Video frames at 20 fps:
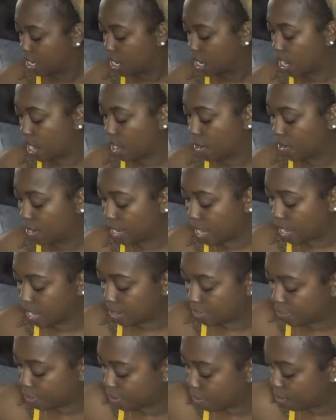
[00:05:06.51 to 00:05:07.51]
I oh, only got
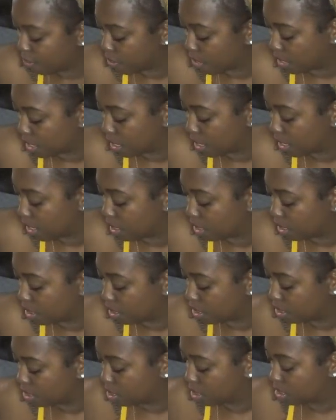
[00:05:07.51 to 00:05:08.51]
a few
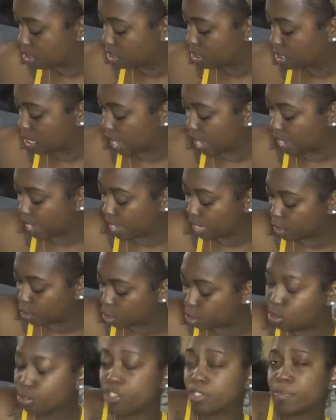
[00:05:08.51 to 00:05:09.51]
things. I got
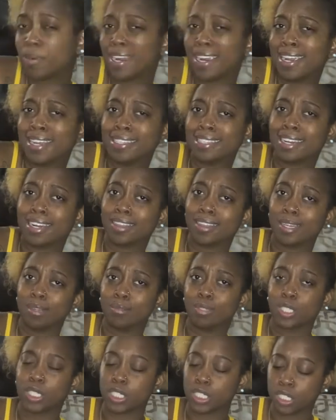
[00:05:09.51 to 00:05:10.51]
two sprays and a
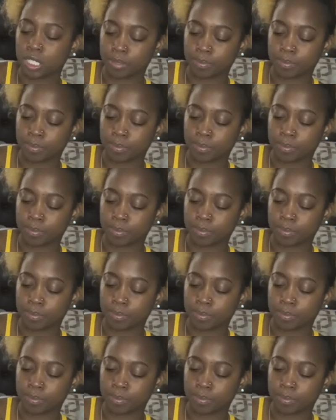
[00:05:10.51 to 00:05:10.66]
lotion.